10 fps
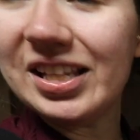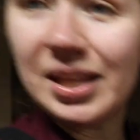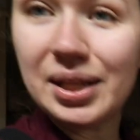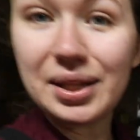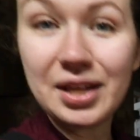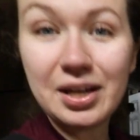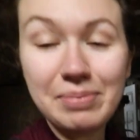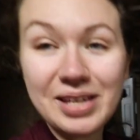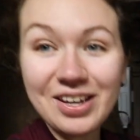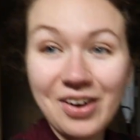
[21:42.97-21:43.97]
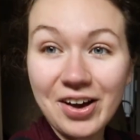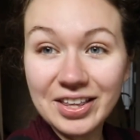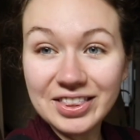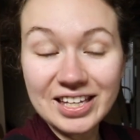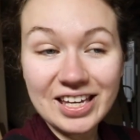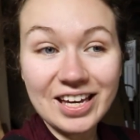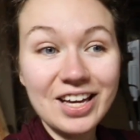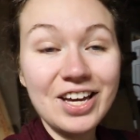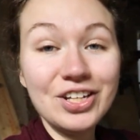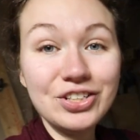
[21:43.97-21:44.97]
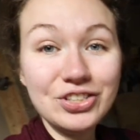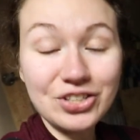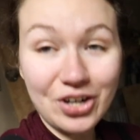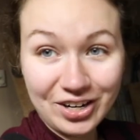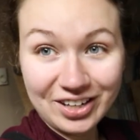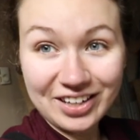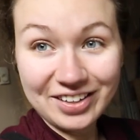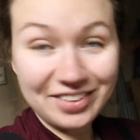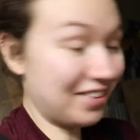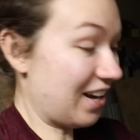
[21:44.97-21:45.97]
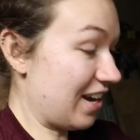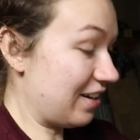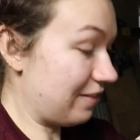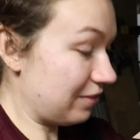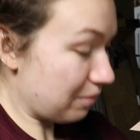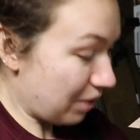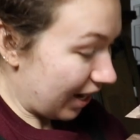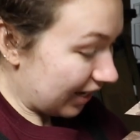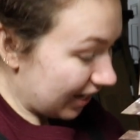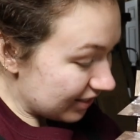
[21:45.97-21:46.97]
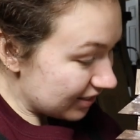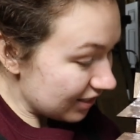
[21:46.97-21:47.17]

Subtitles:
This is going to be on the dark side of the bracket,